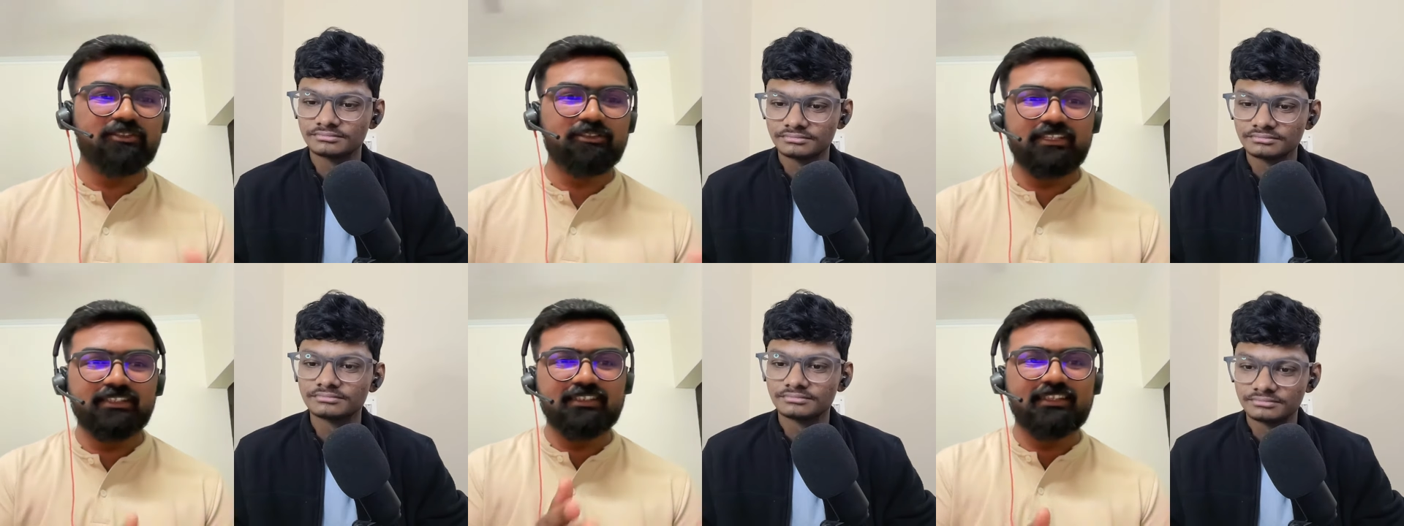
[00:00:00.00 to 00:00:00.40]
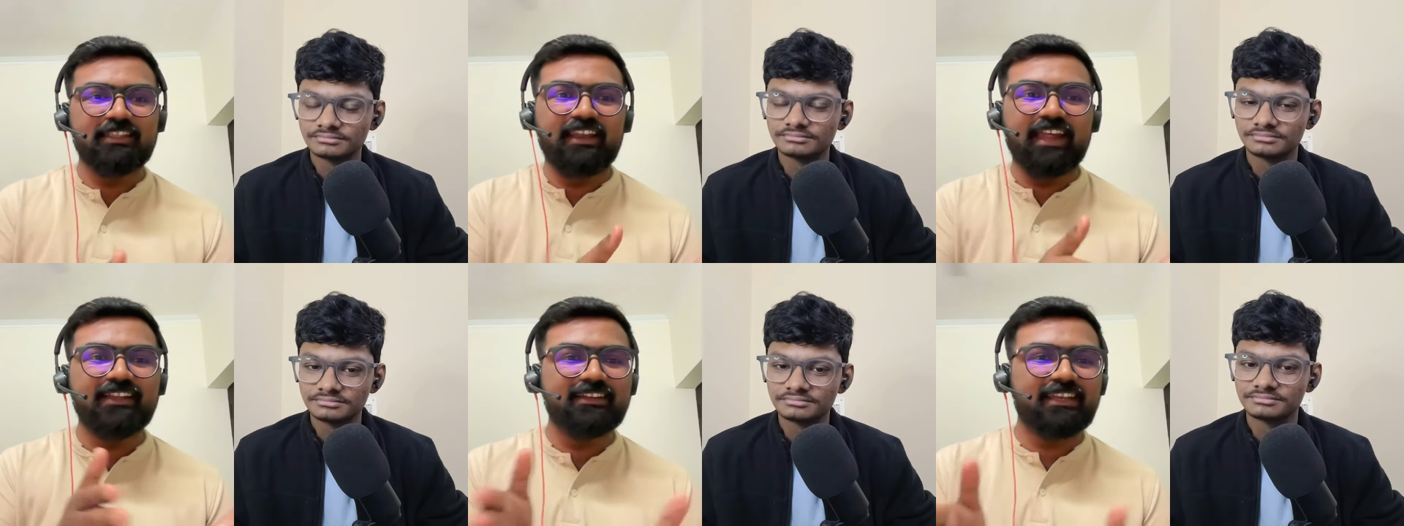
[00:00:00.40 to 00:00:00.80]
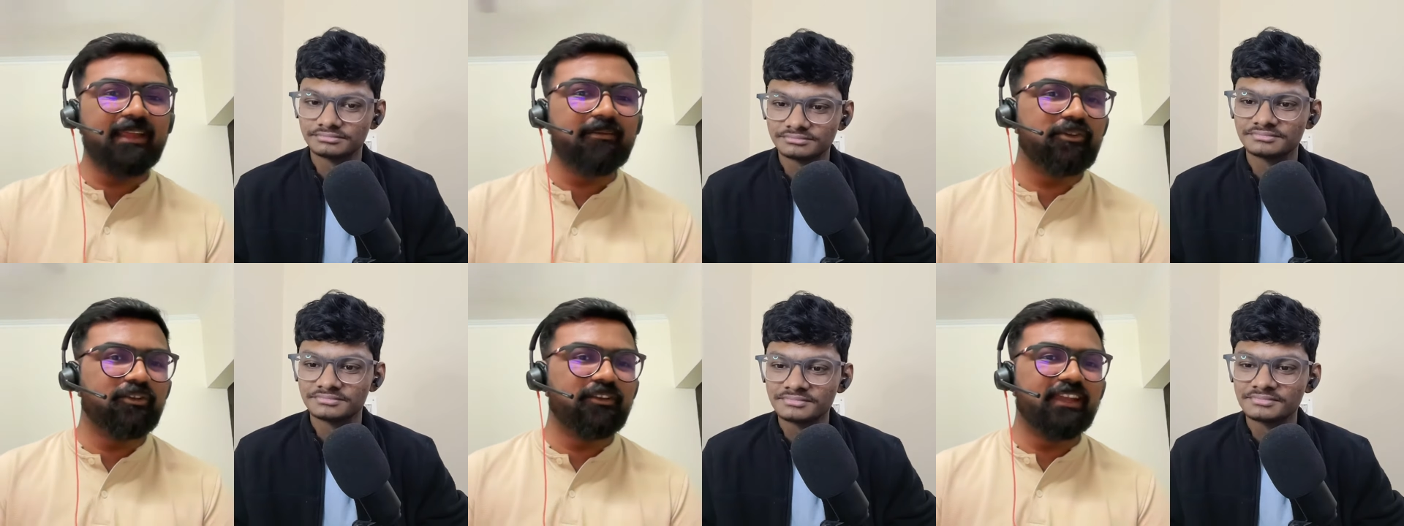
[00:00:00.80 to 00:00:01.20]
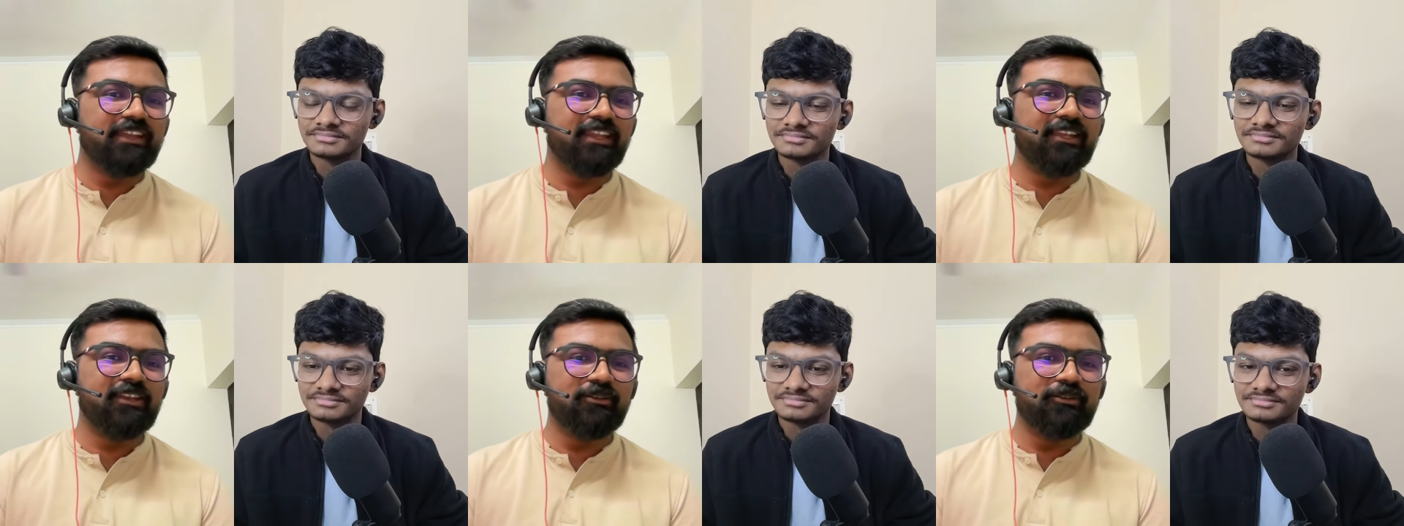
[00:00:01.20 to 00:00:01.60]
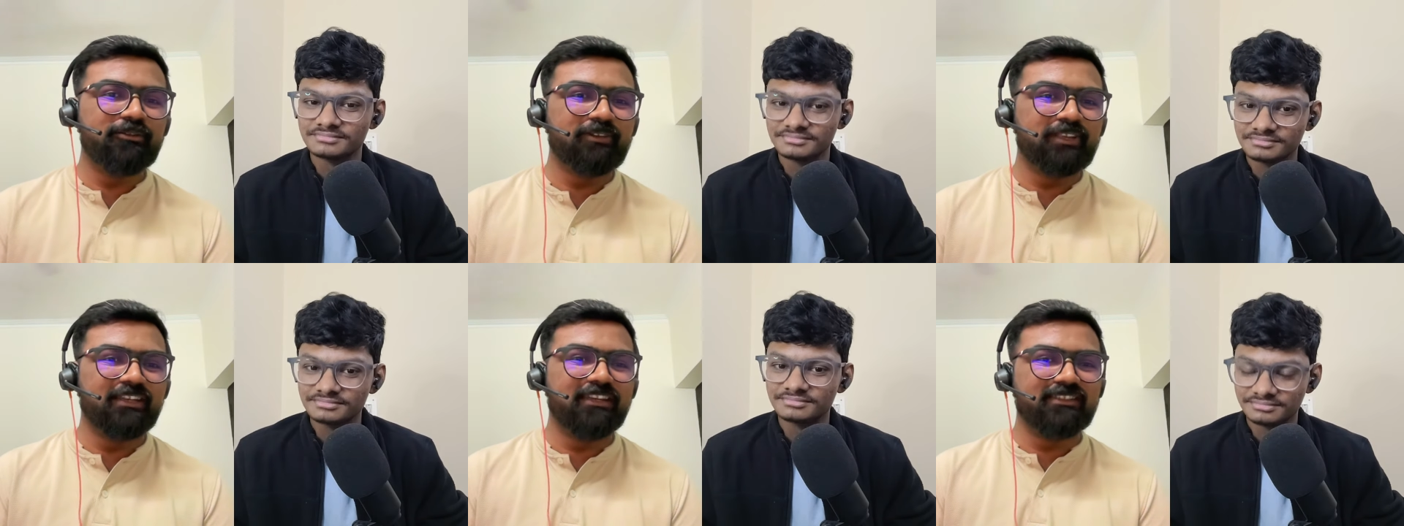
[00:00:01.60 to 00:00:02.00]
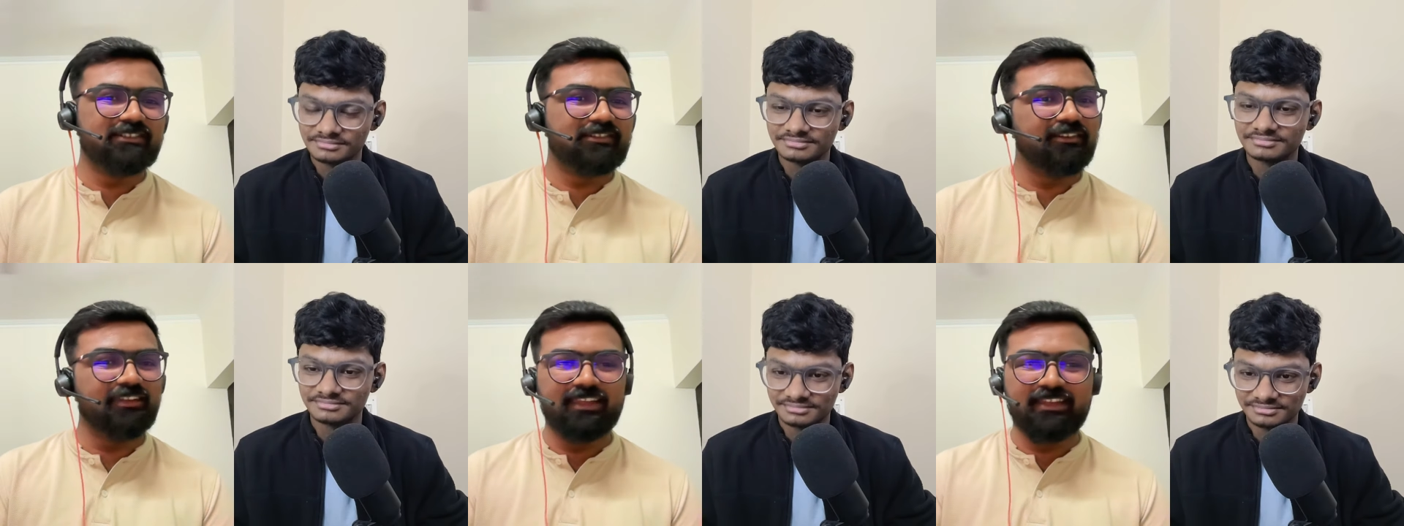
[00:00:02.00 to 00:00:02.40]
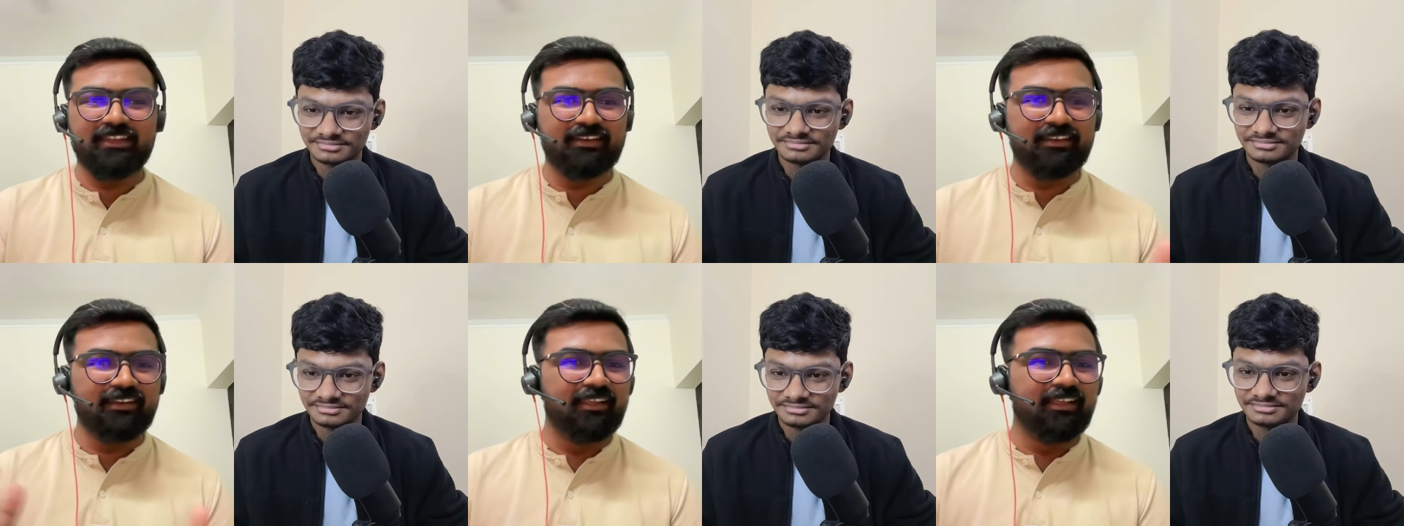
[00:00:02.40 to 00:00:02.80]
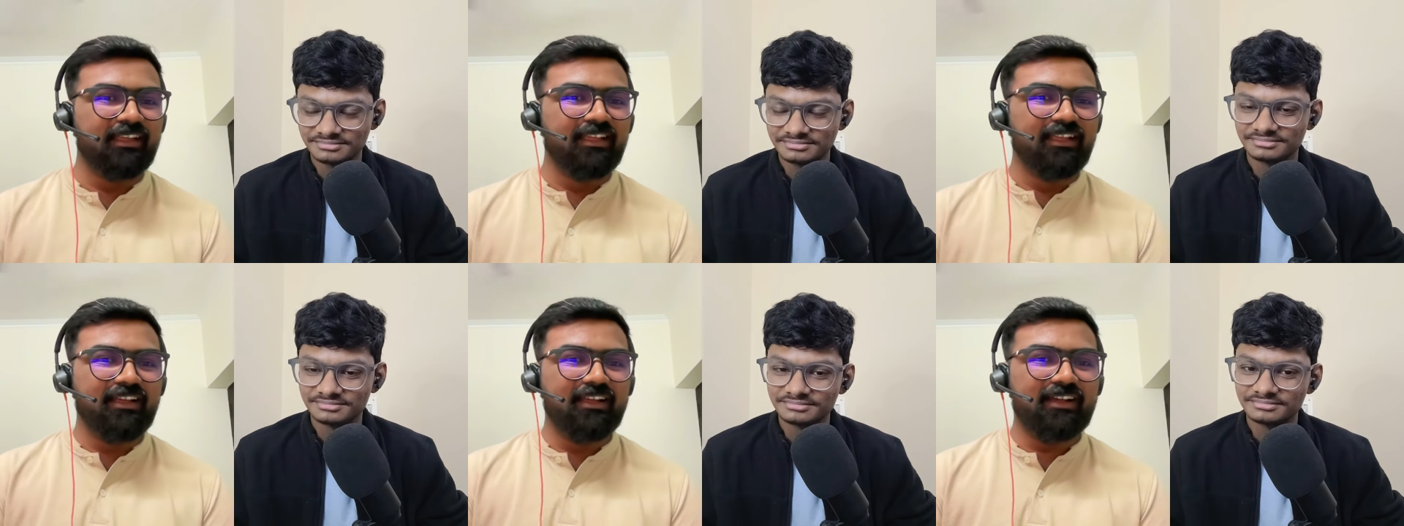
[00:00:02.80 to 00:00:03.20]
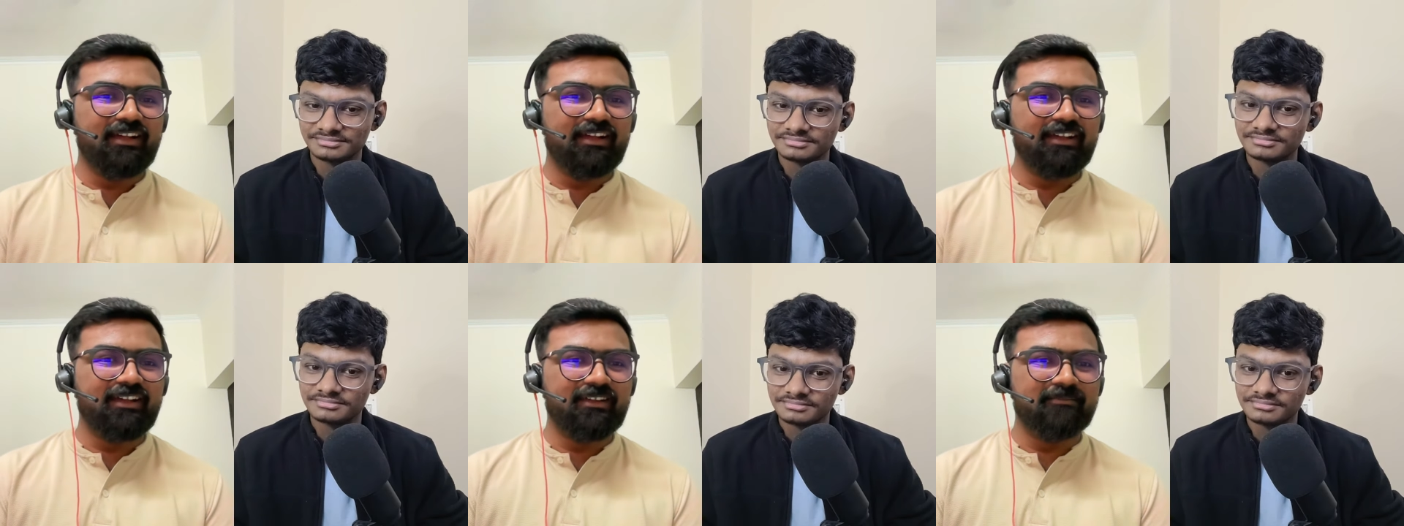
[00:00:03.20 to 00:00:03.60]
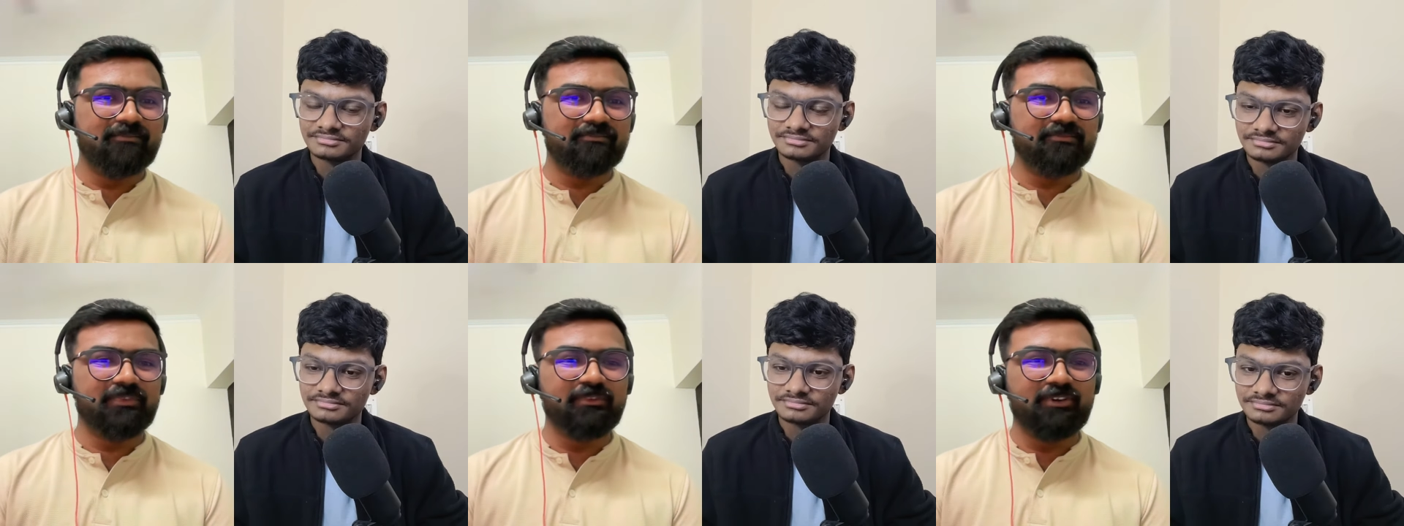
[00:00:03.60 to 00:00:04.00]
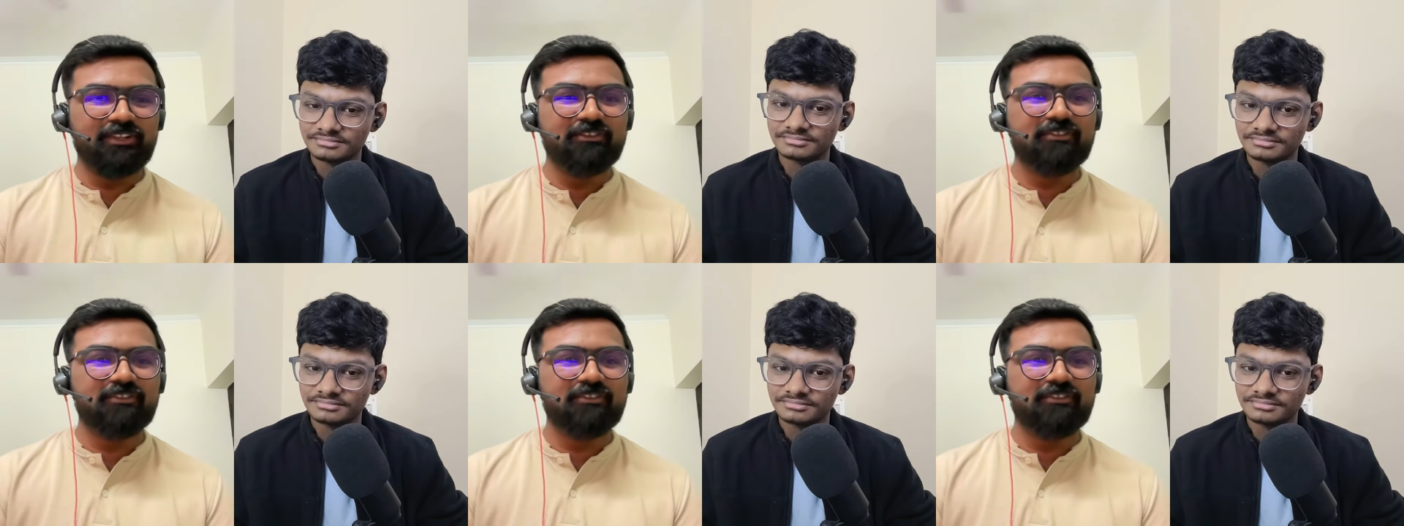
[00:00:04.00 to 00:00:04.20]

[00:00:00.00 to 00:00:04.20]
Speaker 1: So this is the right time to get into industry and um, what you